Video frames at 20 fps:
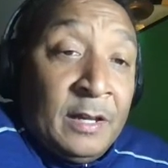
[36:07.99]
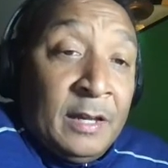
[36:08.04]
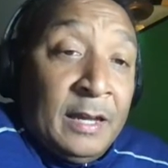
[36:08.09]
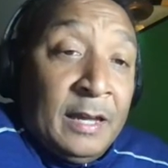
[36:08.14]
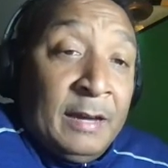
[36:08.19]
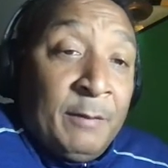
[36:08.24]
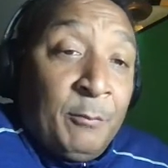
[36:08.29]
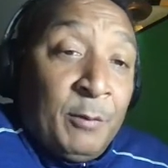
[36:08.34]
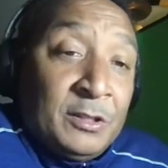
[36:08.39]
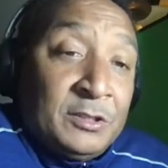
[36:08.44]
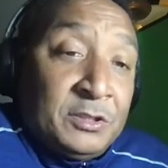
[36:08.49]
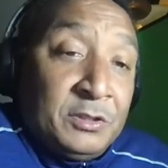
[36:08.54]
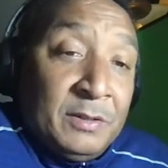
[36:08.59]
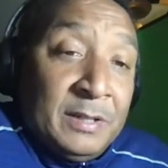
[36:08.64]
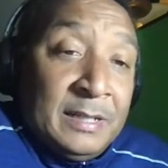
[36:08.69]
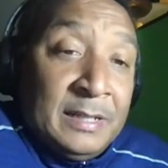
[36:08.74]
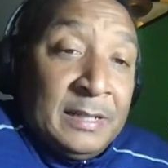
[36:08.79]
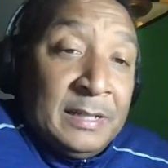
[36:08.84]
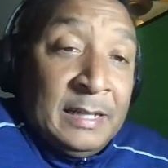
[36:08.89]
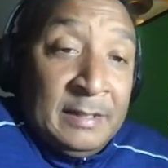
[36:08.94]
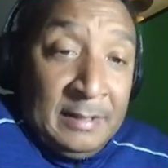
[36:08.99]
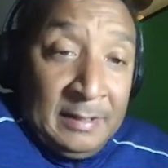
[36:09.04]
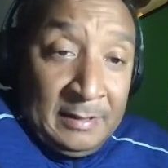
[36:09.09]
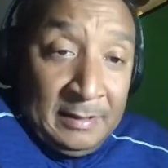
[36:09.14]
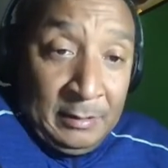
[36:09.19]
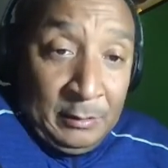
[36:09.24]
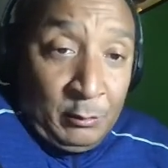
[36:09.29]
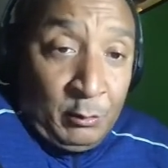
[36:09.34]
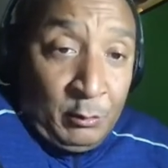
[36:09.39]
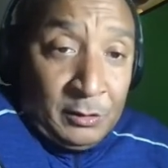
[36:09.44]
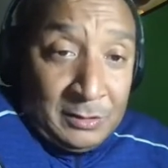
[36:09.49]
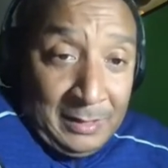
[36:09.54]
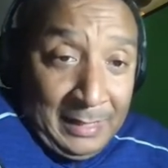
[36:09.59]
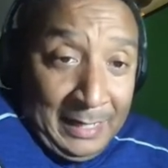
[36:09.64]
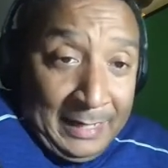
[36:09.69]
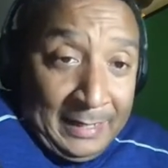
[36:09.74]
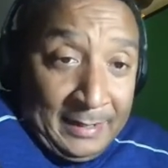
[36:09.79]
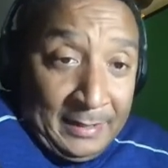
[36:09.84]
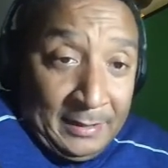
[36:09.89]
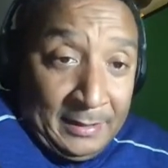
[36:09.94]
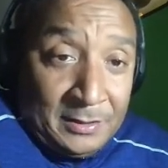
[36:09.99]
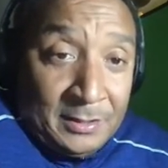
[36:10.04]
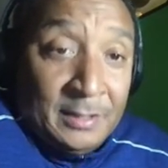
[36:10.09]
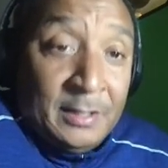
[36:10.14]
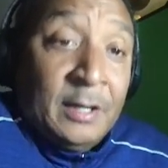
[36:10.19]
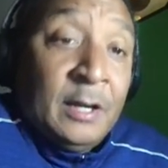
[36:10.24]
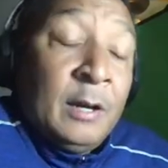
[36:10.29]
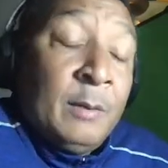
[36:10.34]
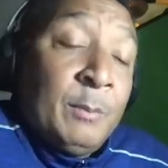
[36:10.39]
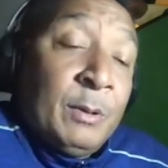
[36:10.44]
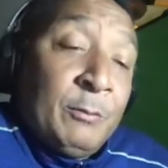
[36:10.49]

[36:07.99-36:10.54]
and once you hit, and of course, like us.